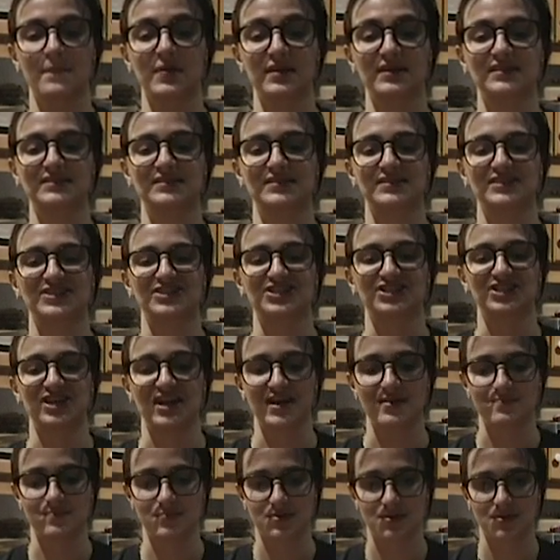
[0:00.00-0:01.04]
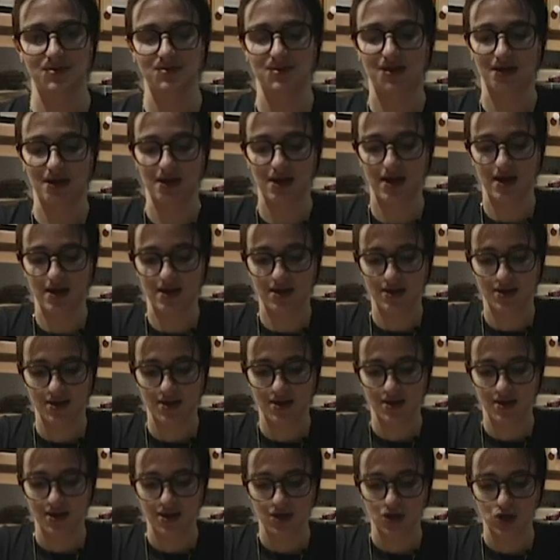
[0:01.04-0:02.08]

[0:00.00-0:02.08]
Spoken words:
but it's the shape that I like.